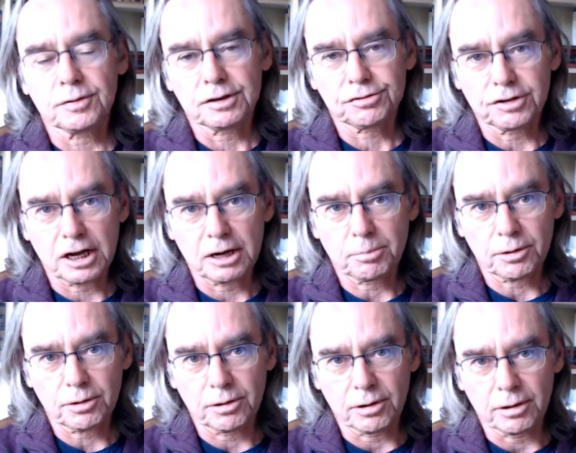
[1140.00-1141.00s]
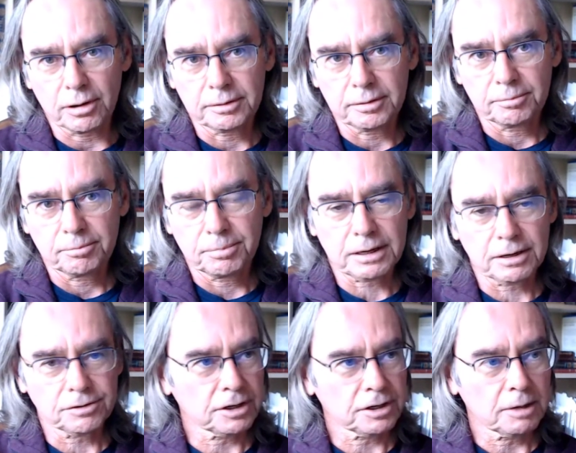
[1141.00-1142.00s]
in this neighborhood,
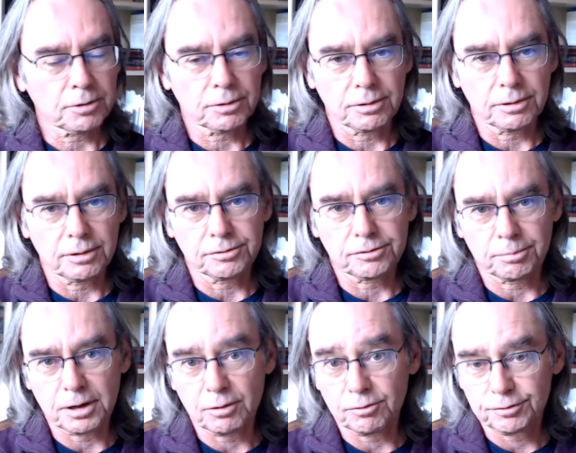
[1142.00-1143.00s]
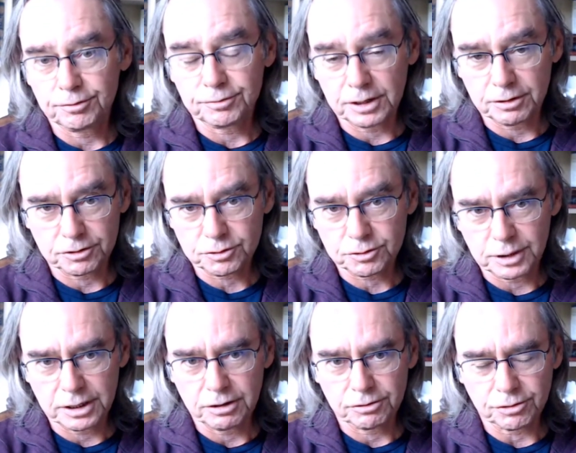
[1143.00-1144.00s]
because the neighborhood's about 15 or
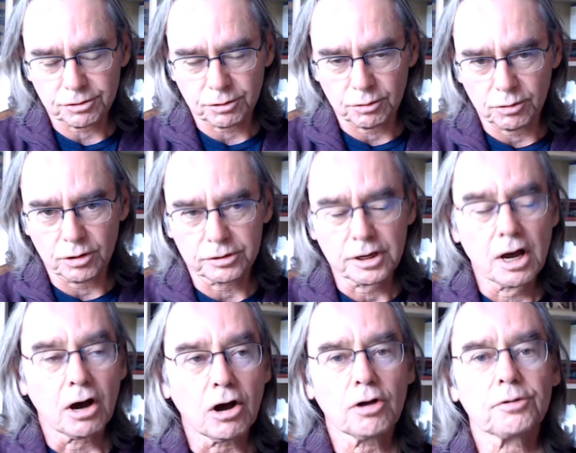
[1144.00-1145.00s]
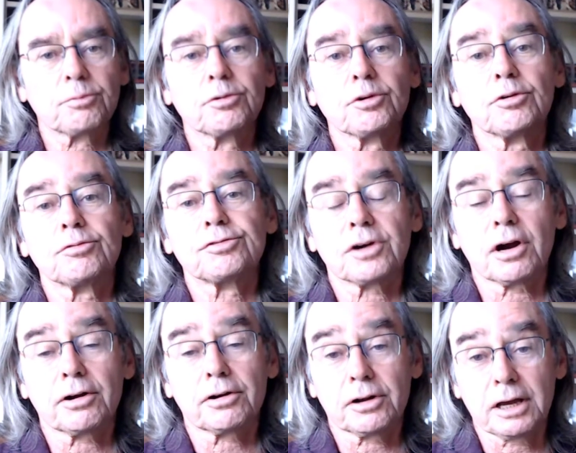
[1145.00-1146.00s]
20 years old, all the roofs
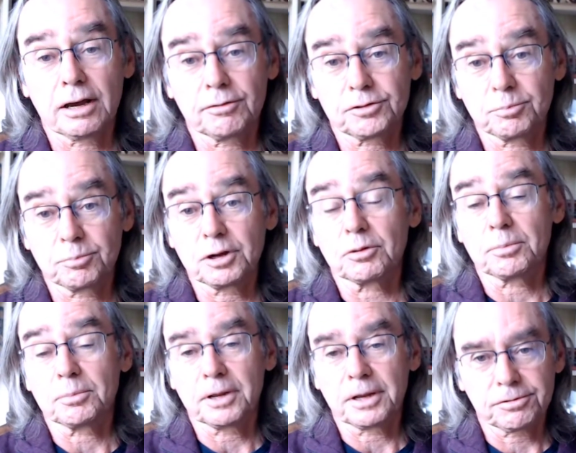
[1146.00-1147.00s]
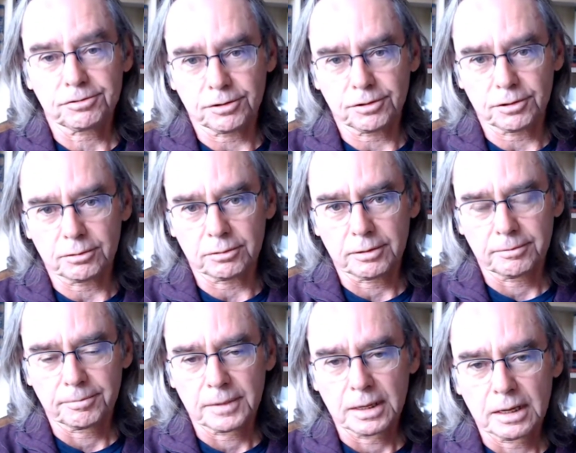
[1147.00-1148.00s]
are going to have to be replaced soon.
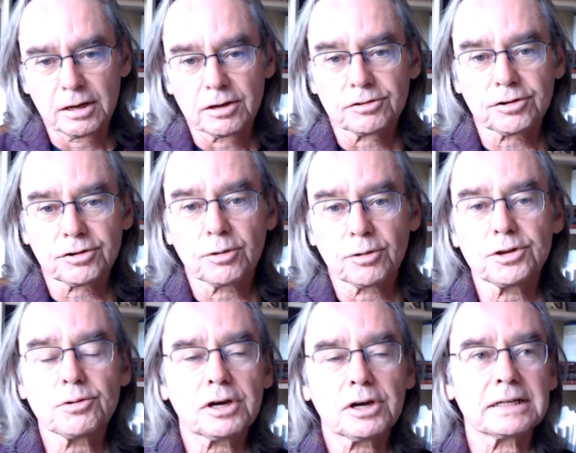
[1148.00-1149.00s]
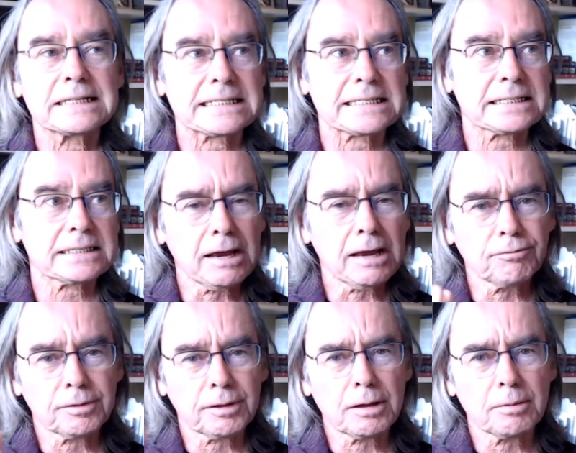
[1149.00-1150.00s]
So you can
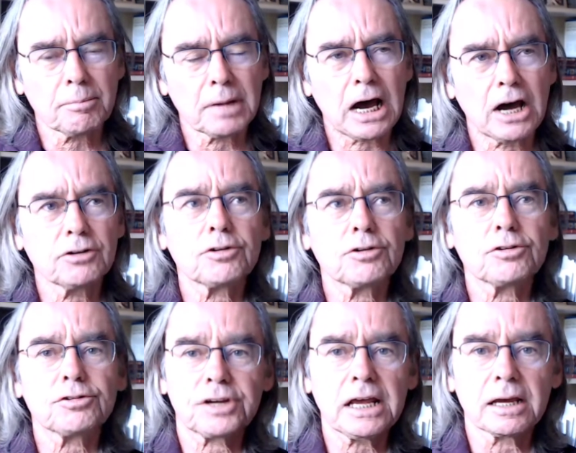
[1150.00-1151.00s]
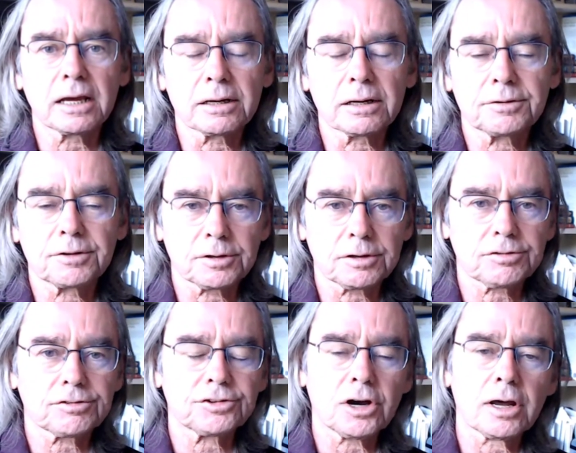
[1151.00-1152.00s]
have them understand that this
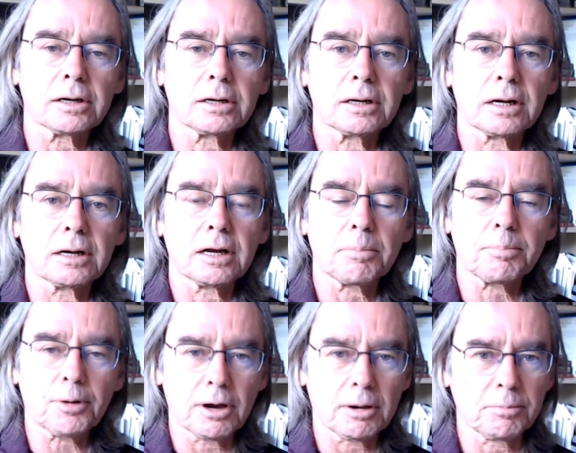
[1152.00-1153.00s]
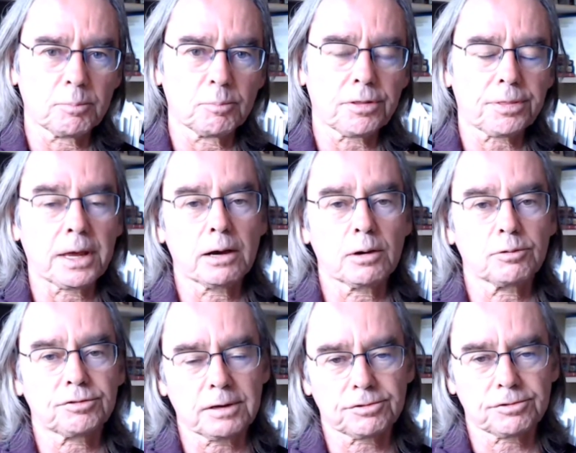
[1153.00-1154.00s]
is not a problem with the
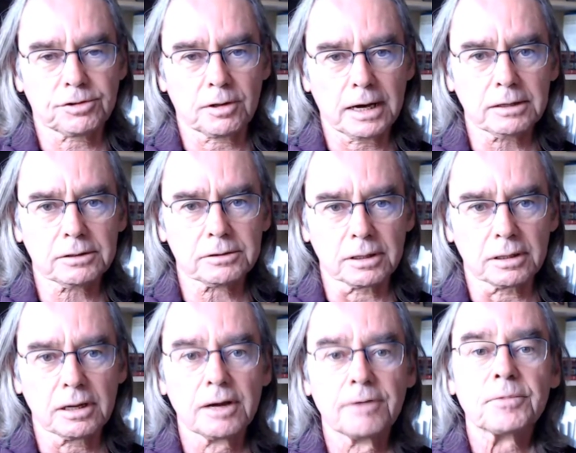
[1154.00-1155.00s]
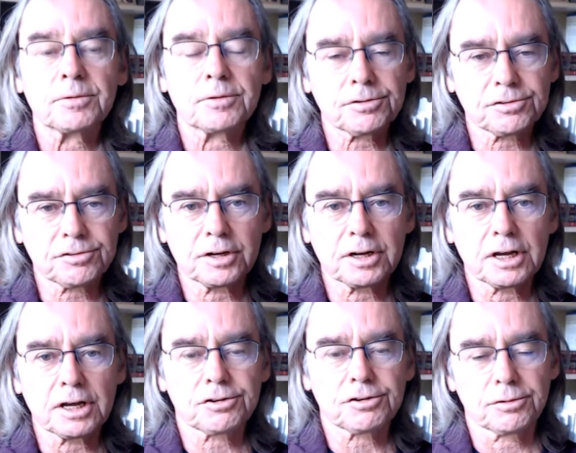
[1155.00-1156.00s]
house they selected. This is the
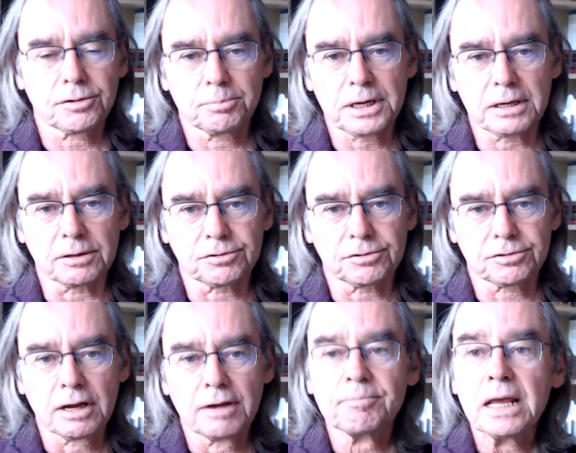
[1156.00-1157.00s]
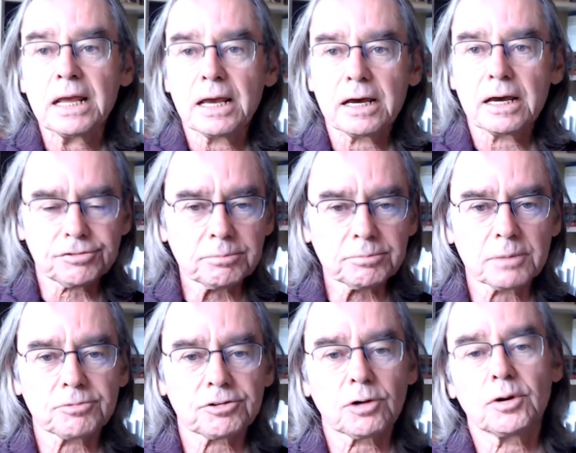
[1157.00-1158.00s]
nature of the beast. And I
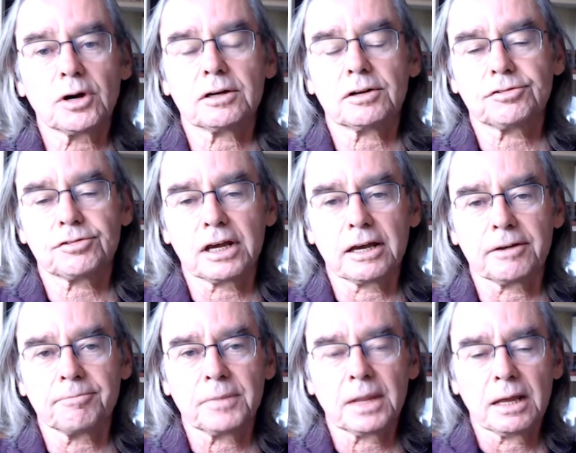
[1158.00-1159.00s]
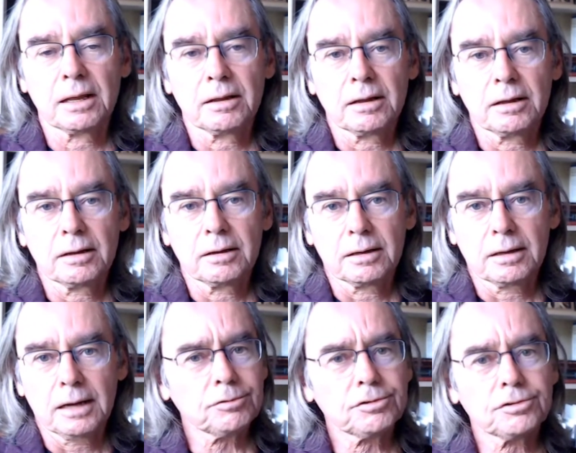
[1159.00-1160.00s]
sometimes go on to say,
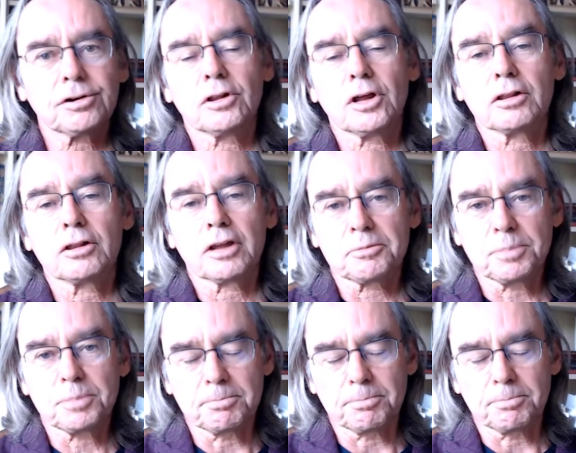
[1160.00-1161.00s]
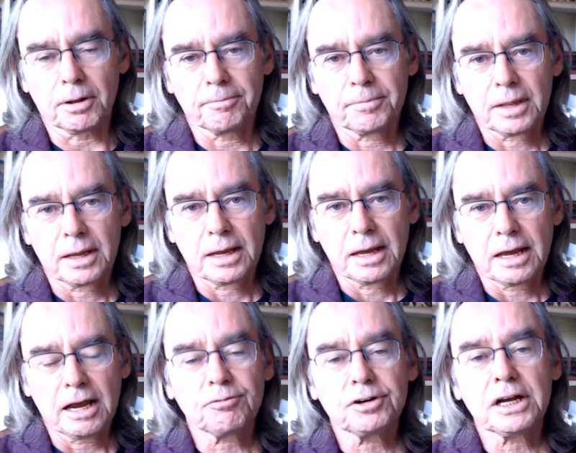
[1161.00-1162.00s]
houses are a lot like people.
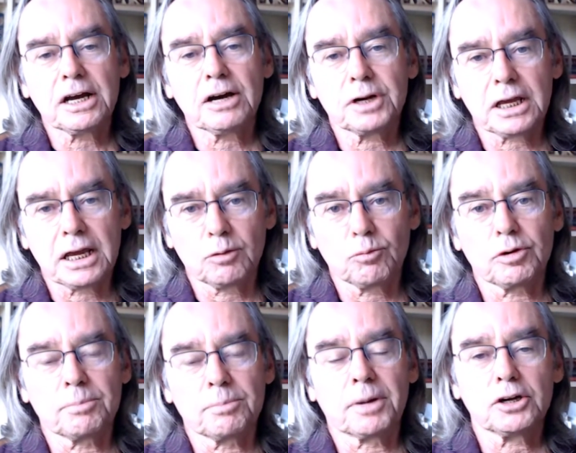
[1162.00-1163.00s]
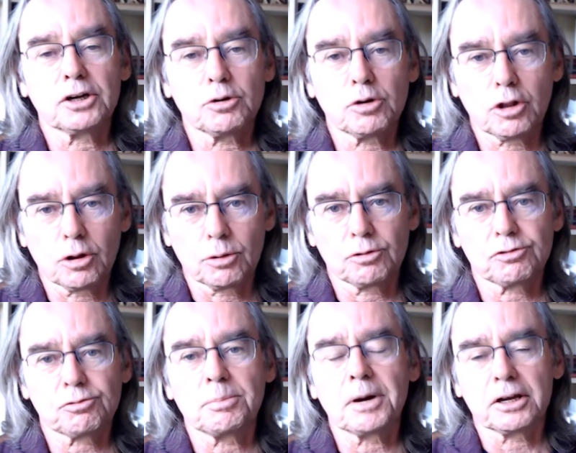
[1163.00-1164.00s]
Every now and again, we buy new
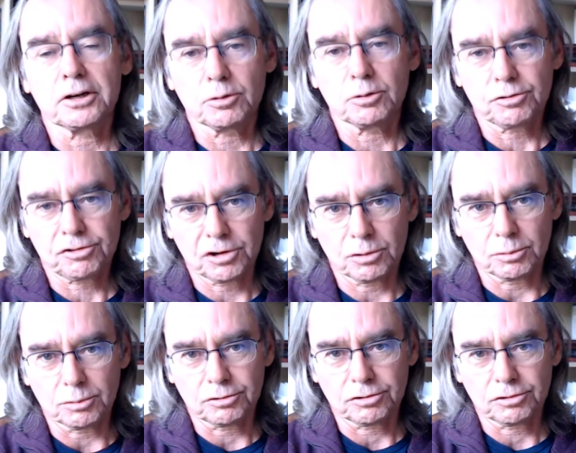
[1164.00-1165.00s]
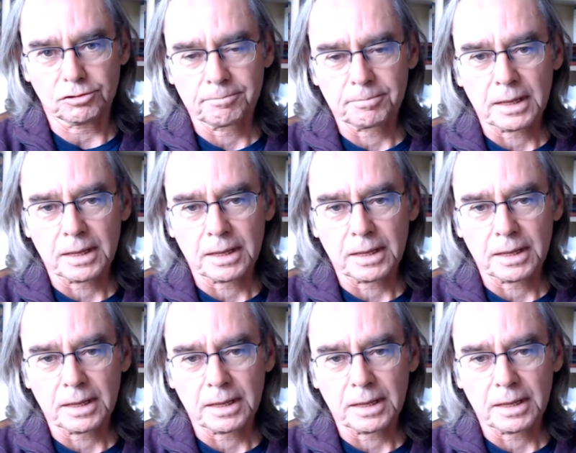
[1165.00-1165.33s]
clothes, we buy new shoes.